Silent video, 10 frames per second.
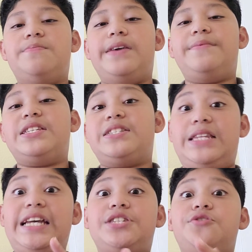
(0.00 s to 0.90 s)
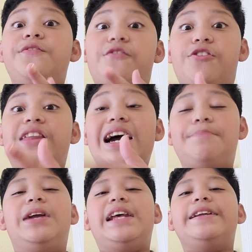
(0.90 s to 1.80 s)
Maybe stay tuned for that.
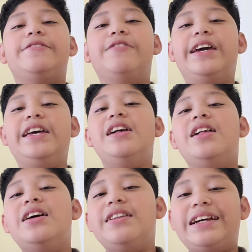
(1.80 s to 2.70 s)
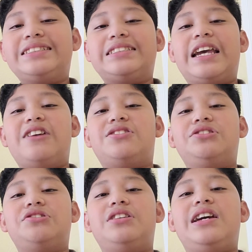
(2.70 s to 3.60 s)
But anyway, next
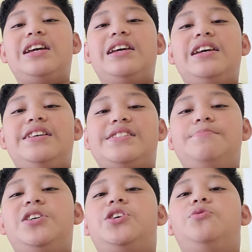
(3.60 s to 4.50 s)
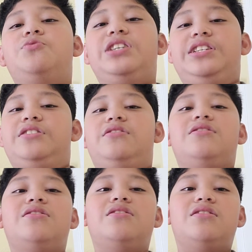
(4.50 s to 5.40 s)
character is McQueen.
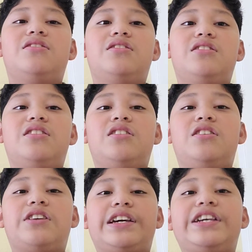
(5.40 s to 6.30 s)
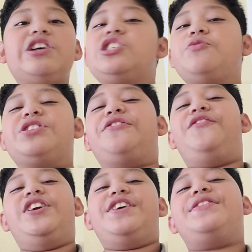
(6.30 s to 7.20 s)
Okay, here's where the
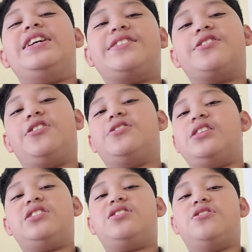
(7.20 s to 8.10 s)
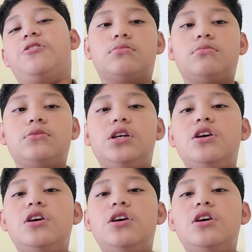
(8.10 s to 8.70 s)
funny thing starts.